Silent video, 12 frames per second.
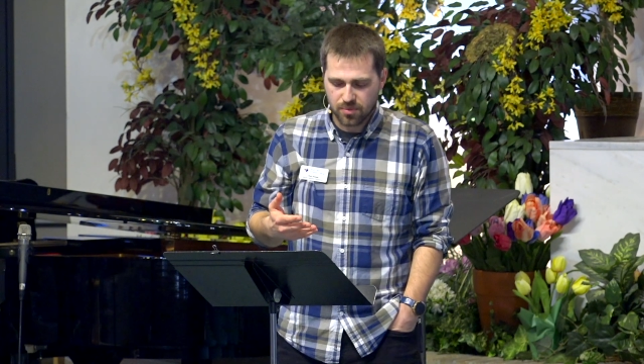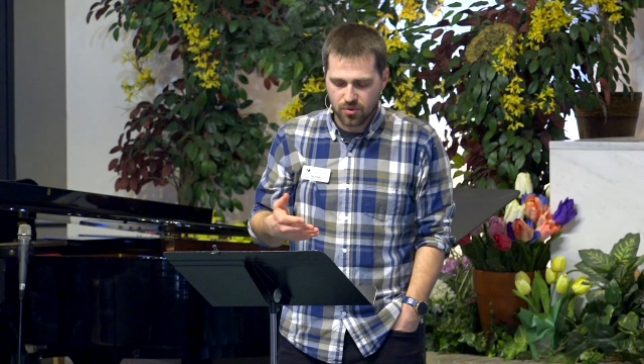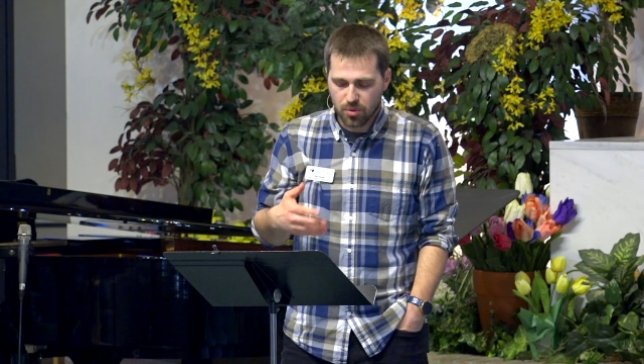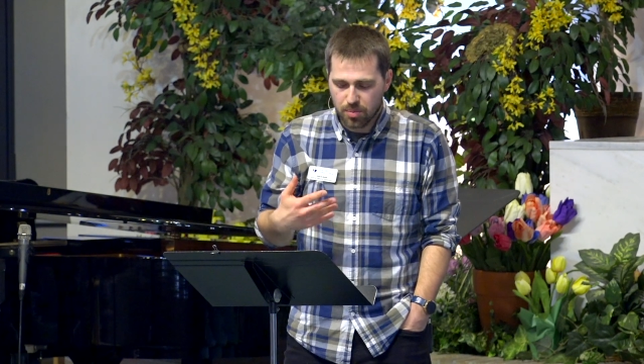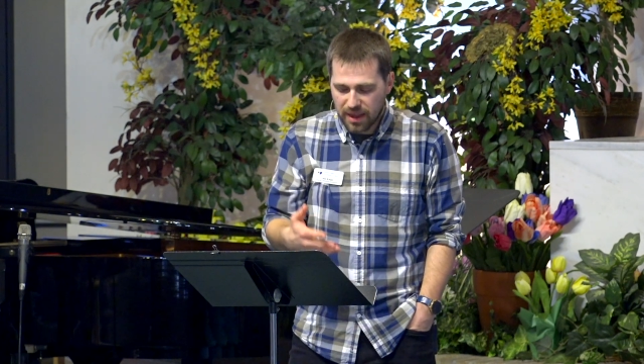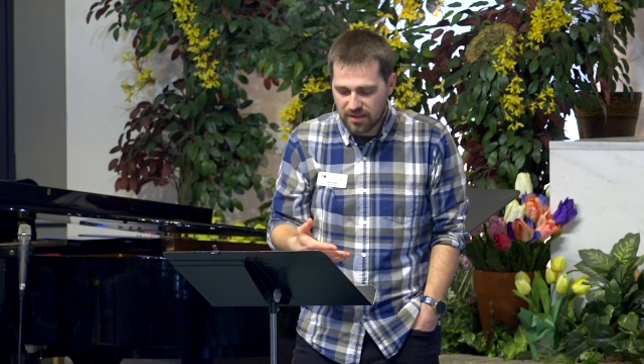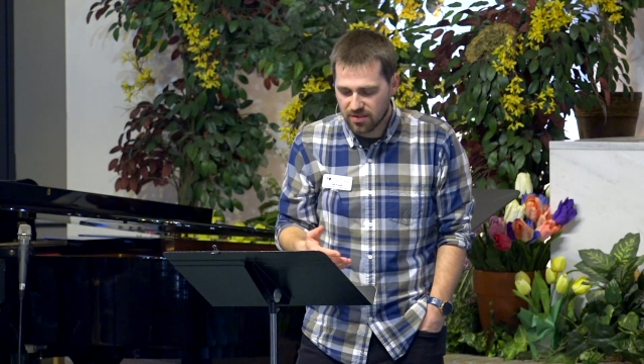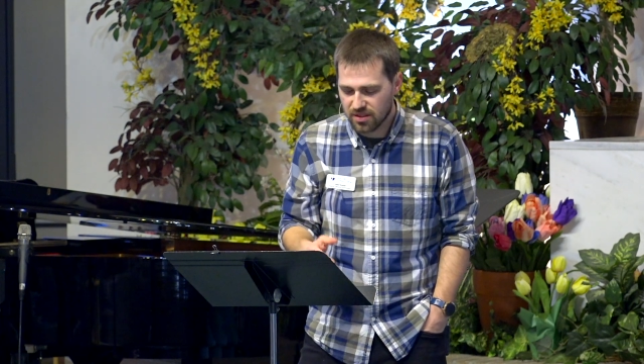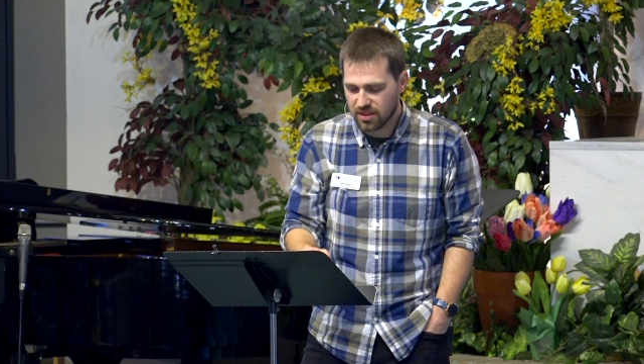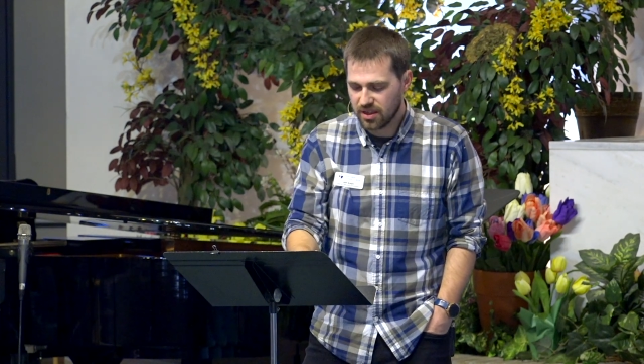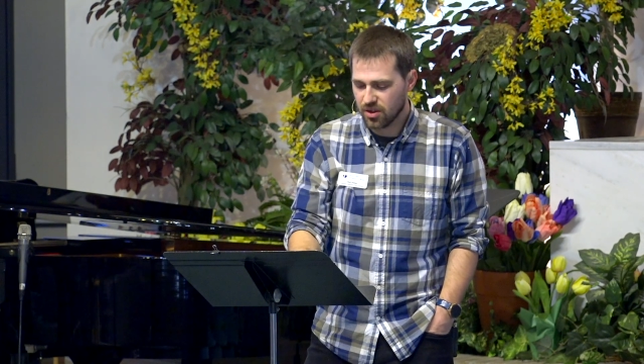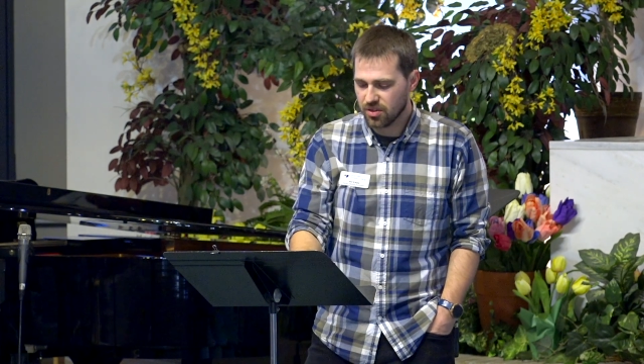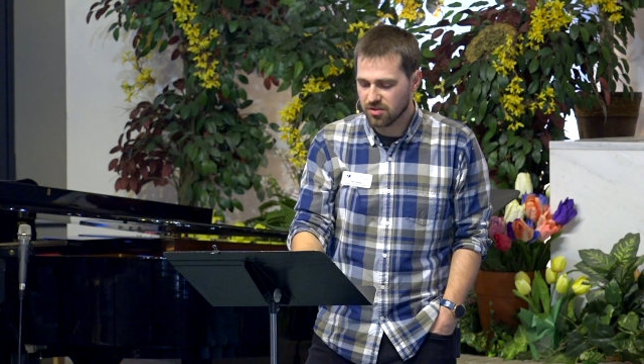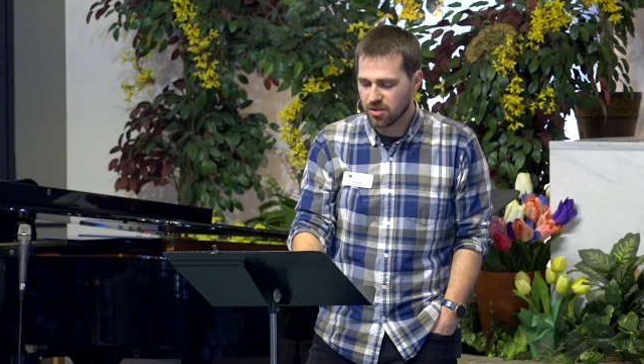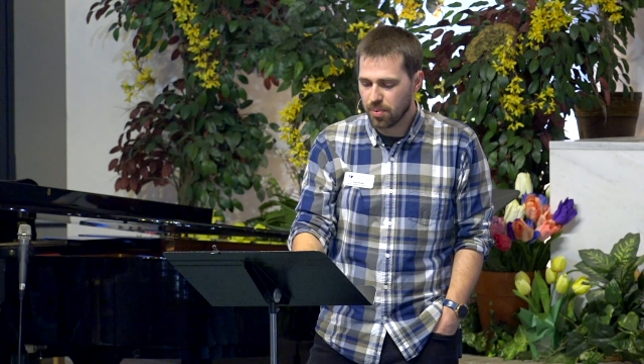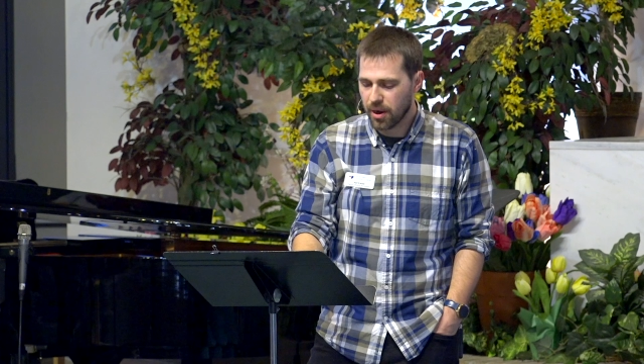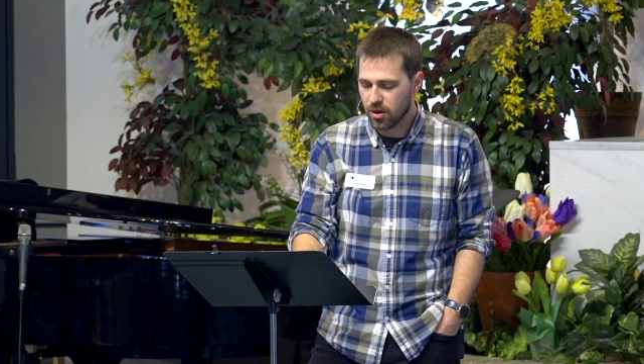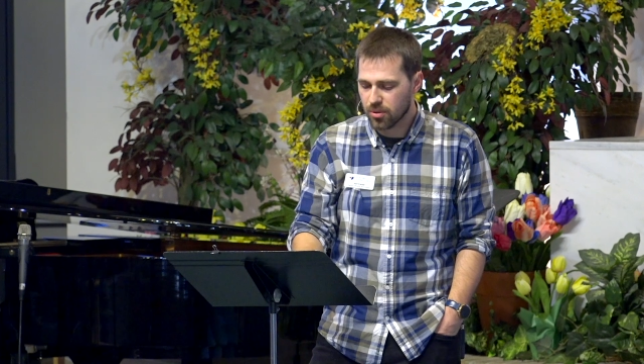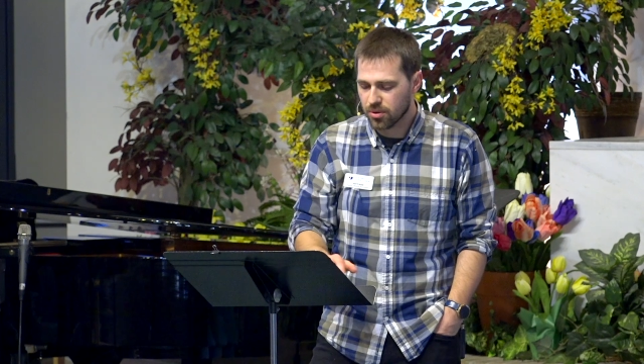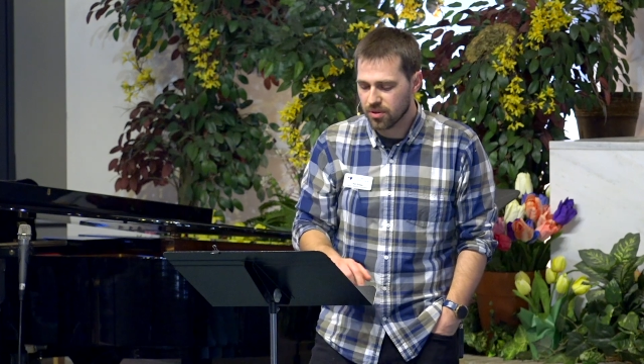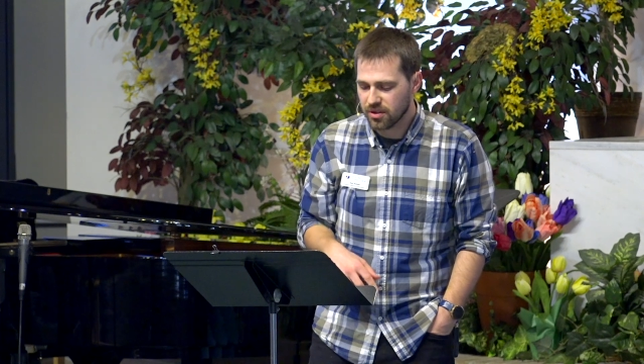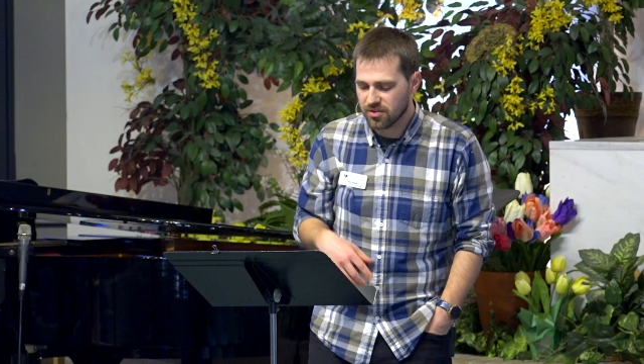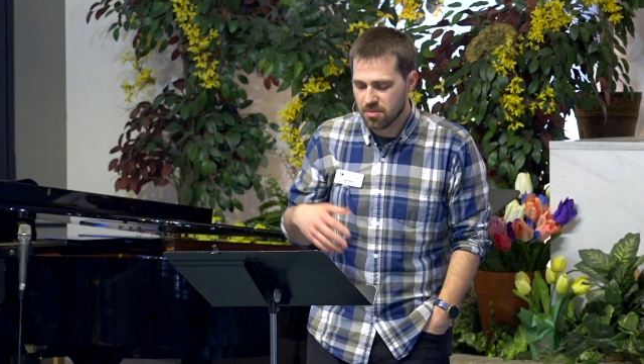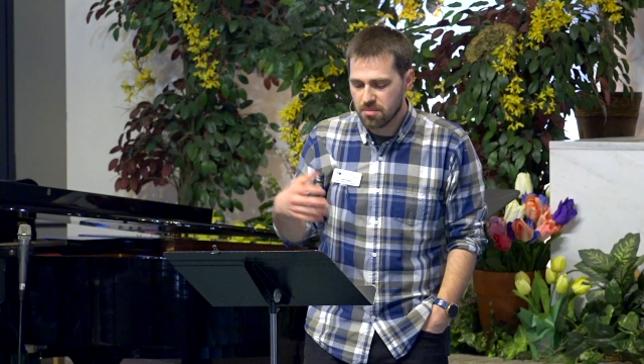So basically here, there's a parable, and
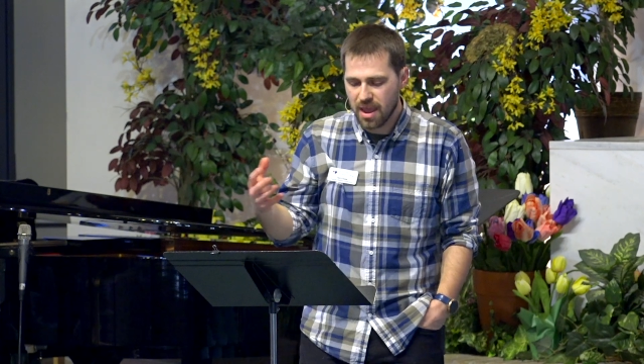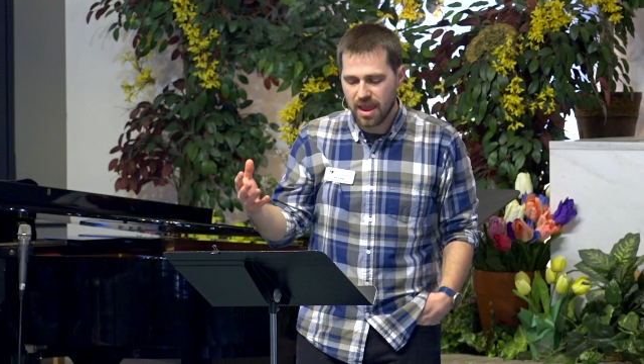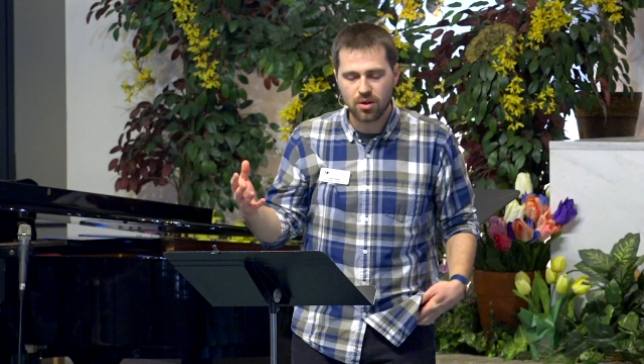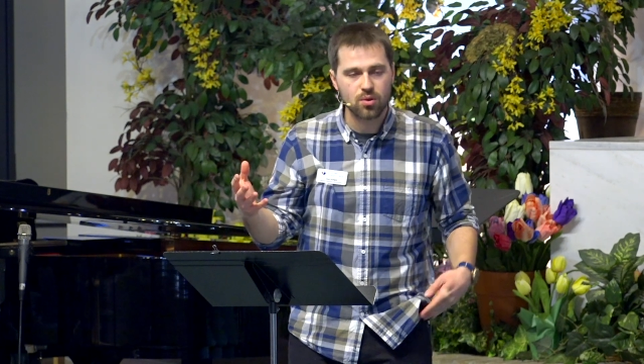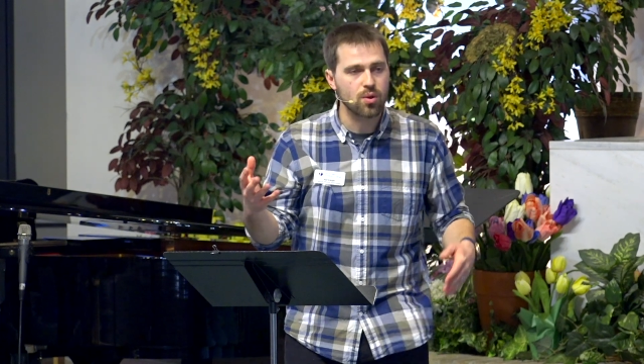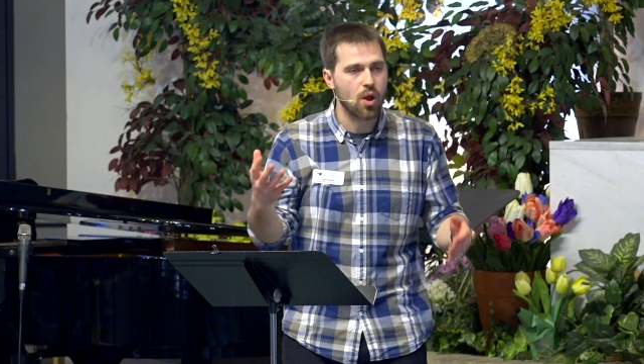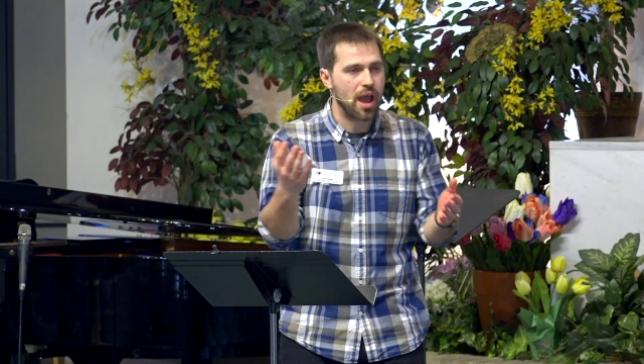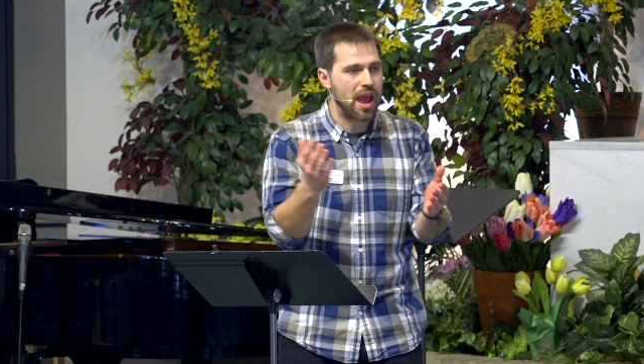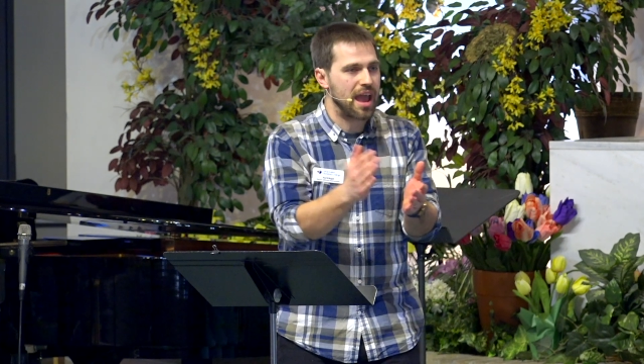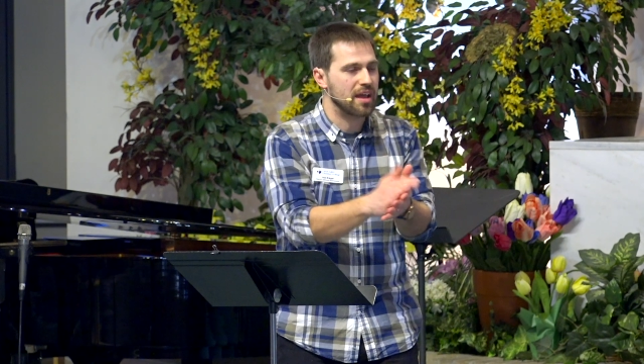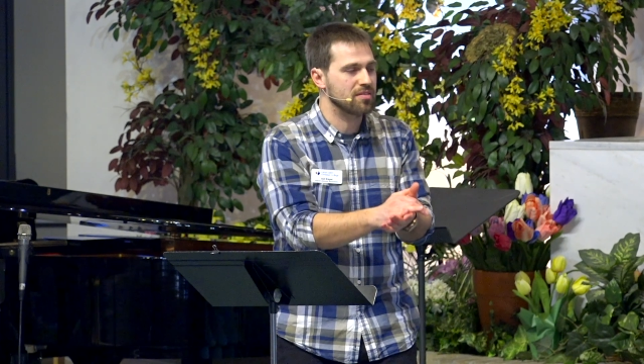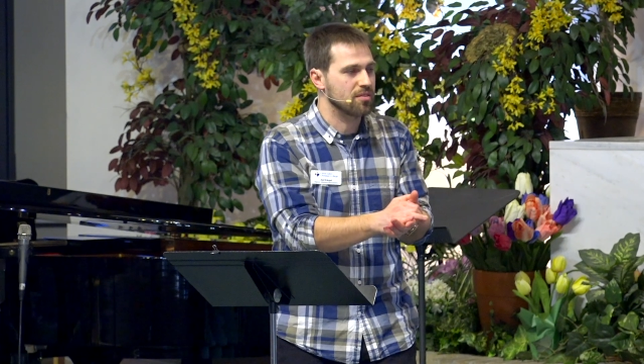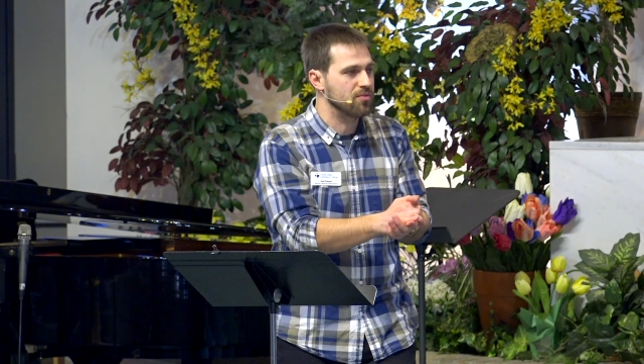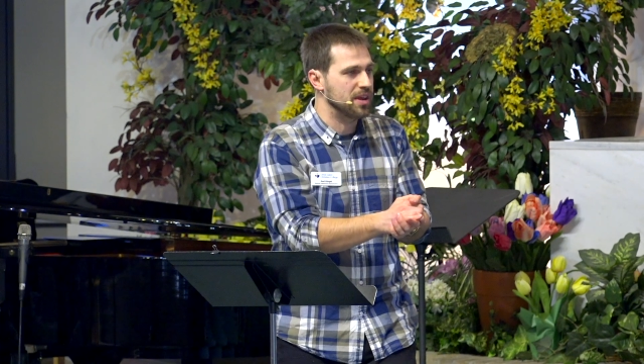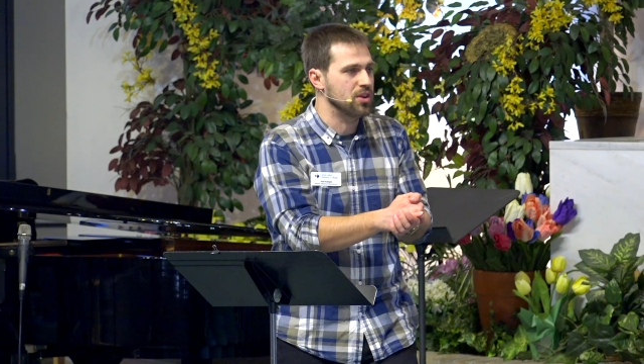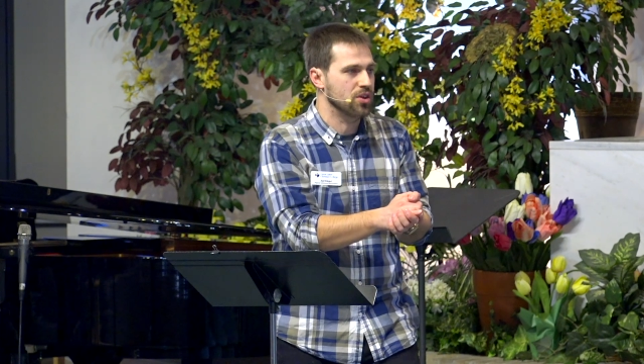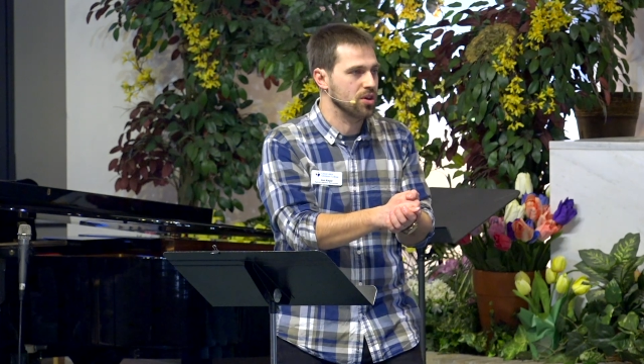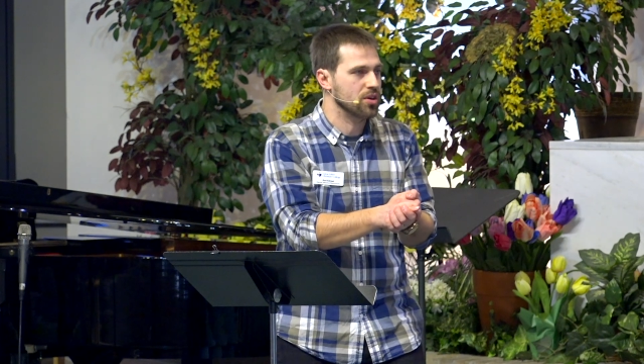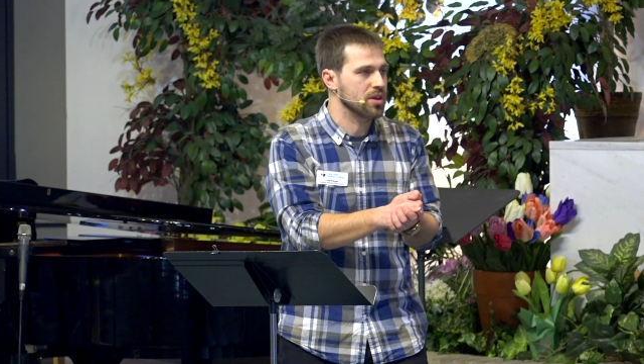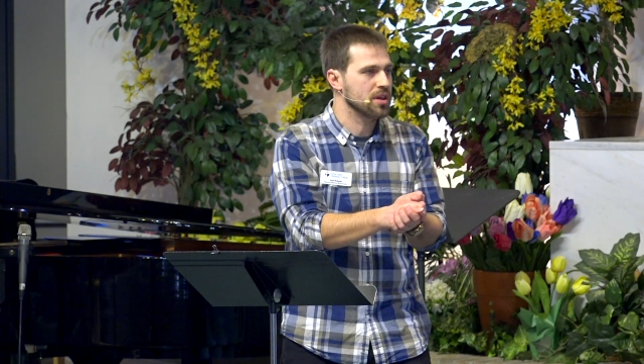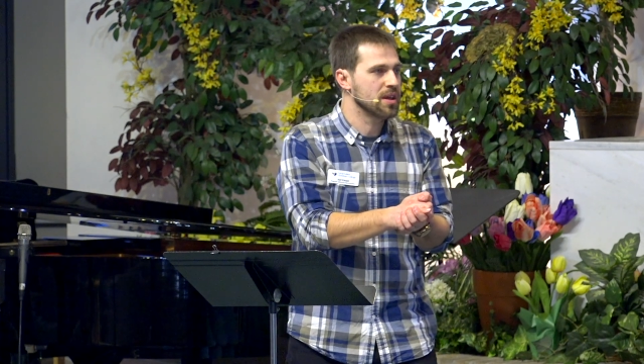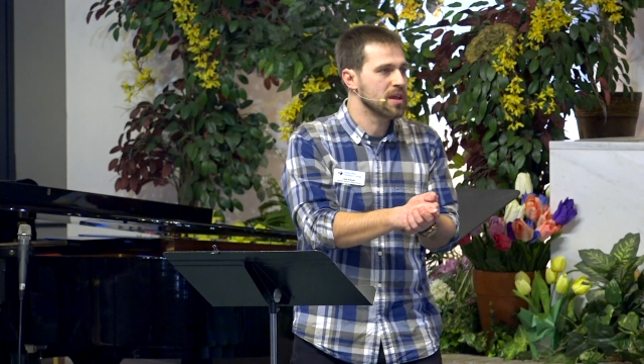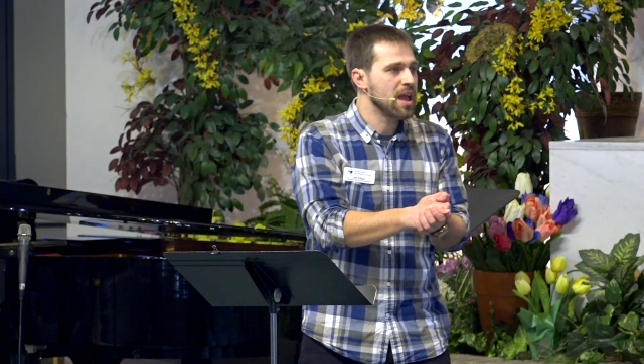there's a man who has a vineyard,